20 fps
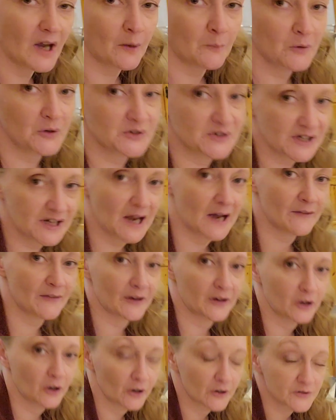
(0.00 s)
And we'll see how
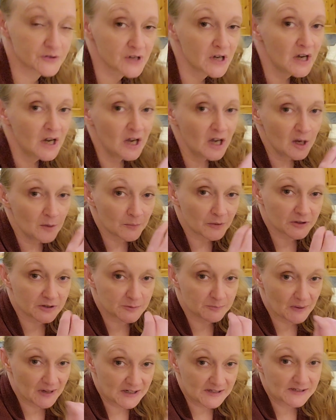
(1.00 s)
that goes,
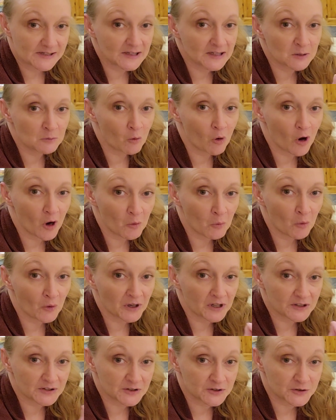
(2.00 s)
because basically what I
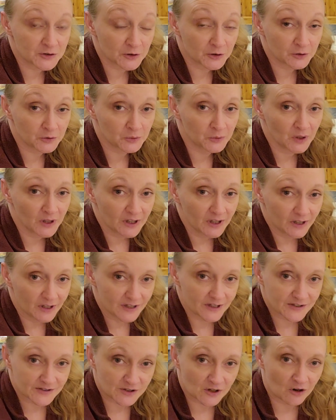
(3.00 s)
want it to do
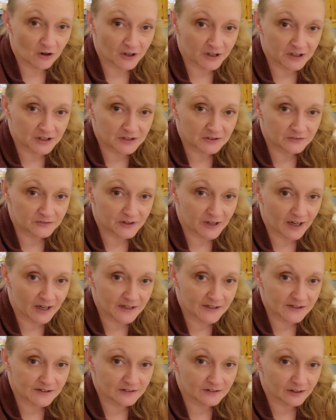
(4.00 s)
is kind of
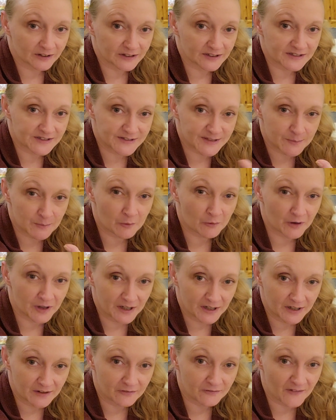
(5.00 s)
get like a
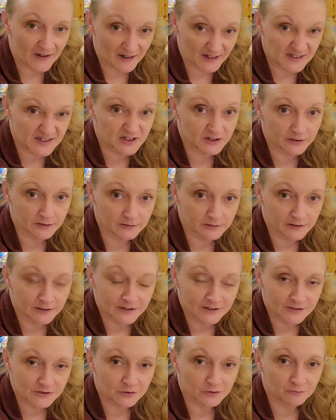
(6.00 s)
simmery effect.
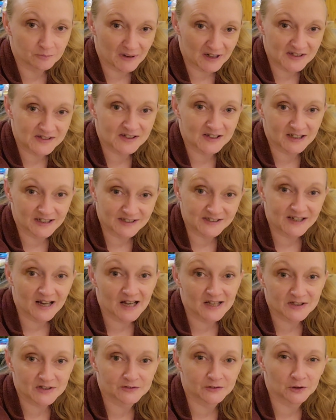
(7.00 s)
Sort of basically it's
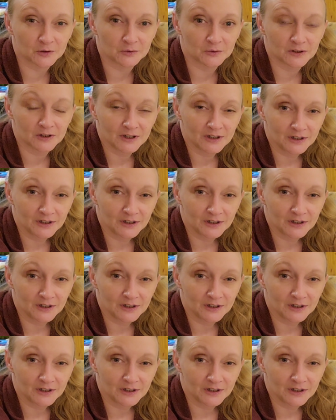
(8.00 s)
casserole.